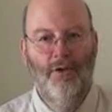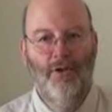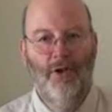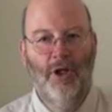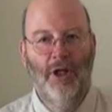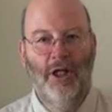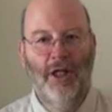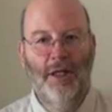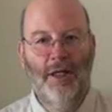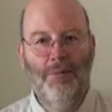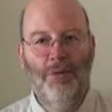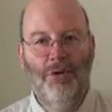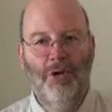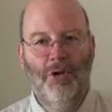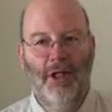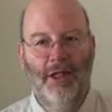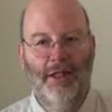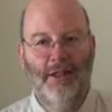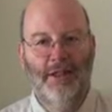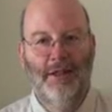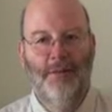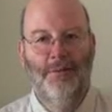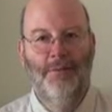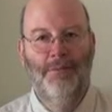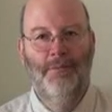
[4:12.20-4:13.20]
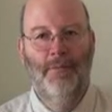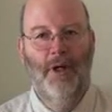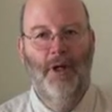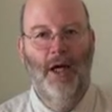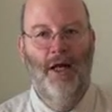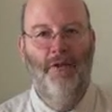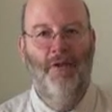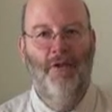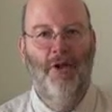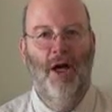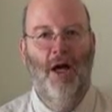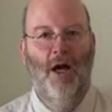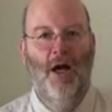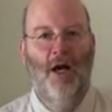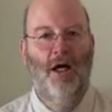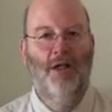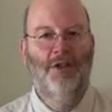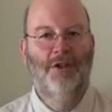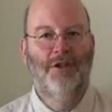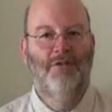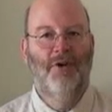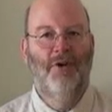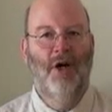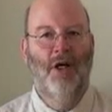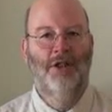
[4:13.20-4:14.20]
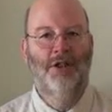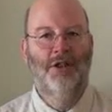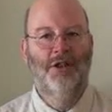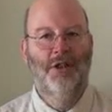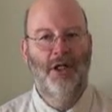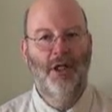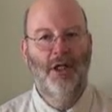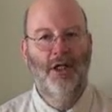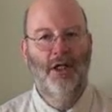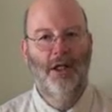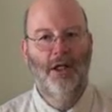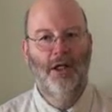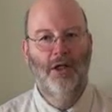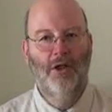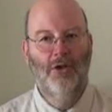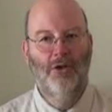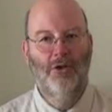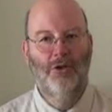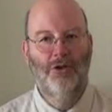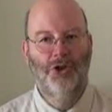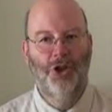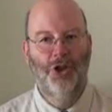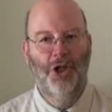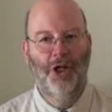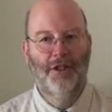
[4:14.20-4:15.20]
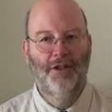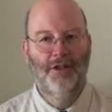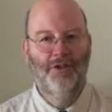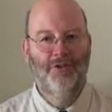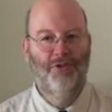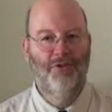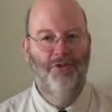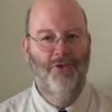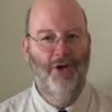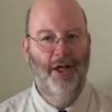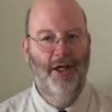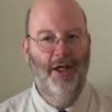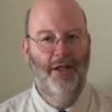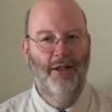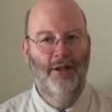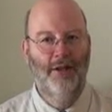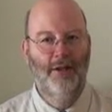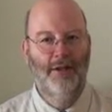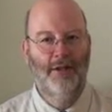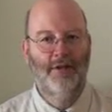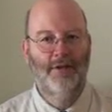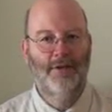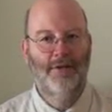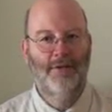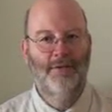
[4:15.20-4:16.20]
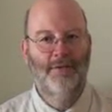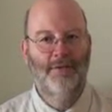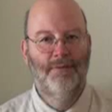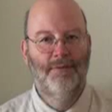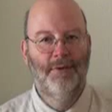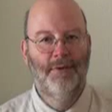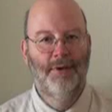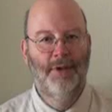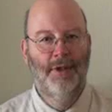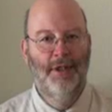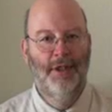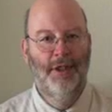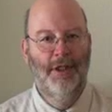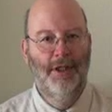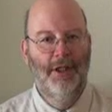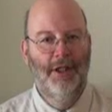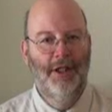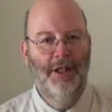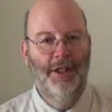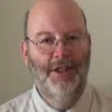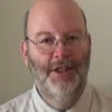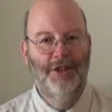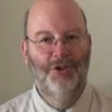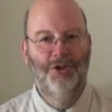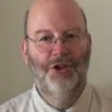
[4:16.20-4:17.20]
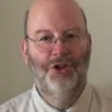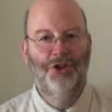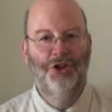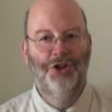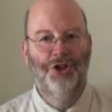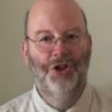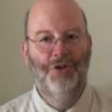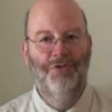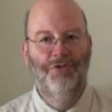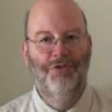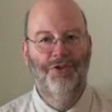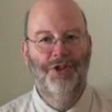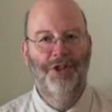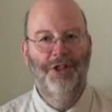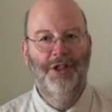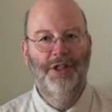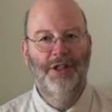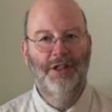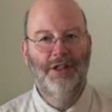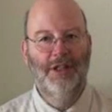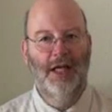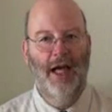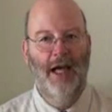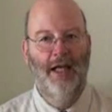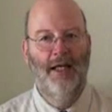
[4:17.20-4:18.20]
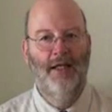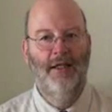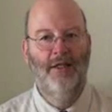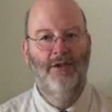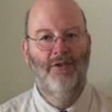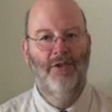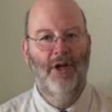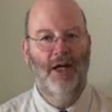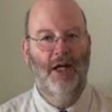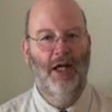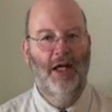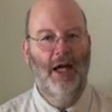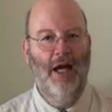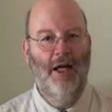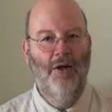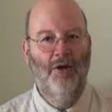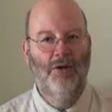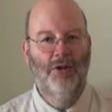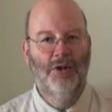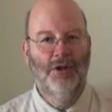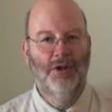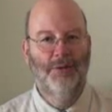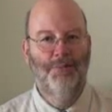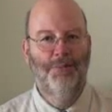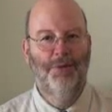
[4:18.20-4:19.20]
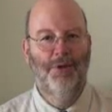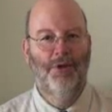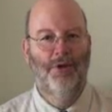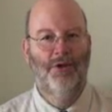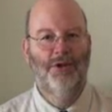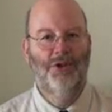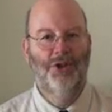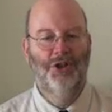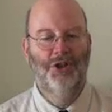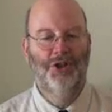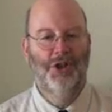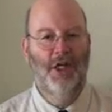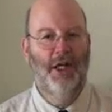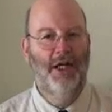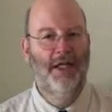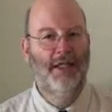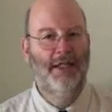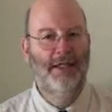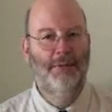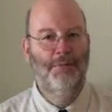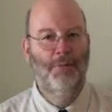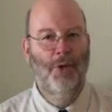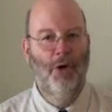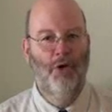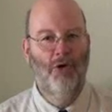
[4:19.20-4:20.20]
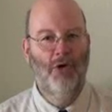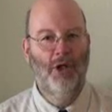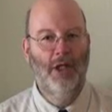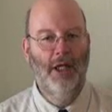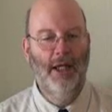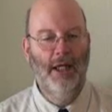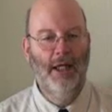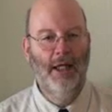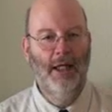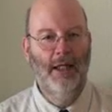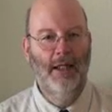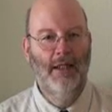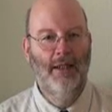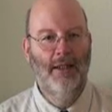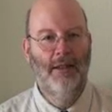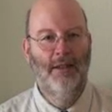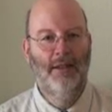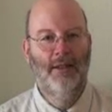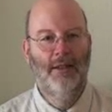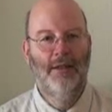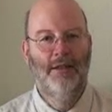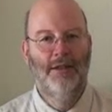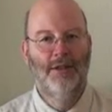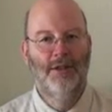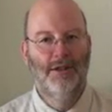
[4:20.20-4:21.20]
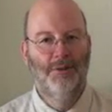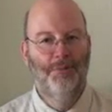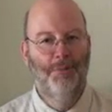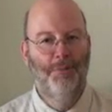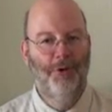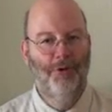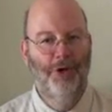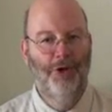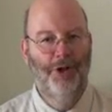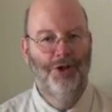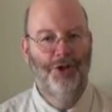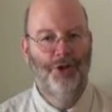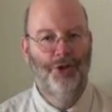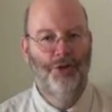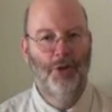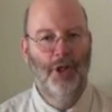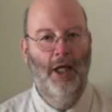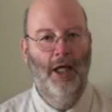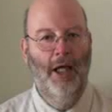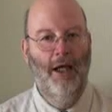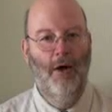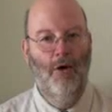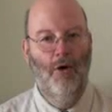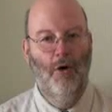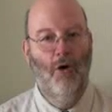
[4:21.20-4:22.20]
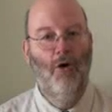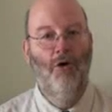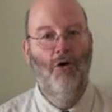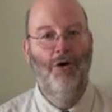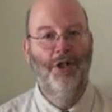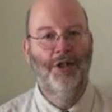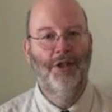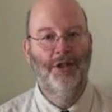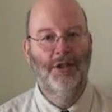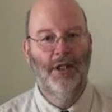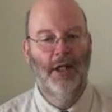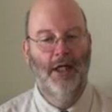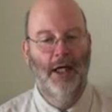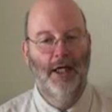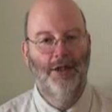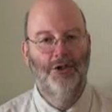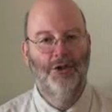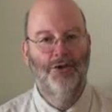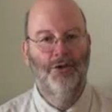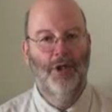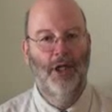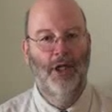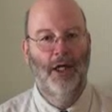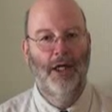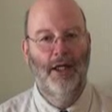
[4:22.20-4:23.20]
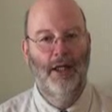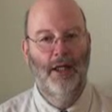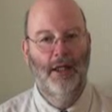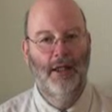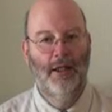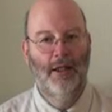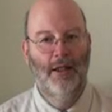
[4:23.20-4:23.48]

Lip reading: The liberalism at the heart of our secular culture has failed. It is a shifting sand that cannot support society morally, spiritually or intellectually.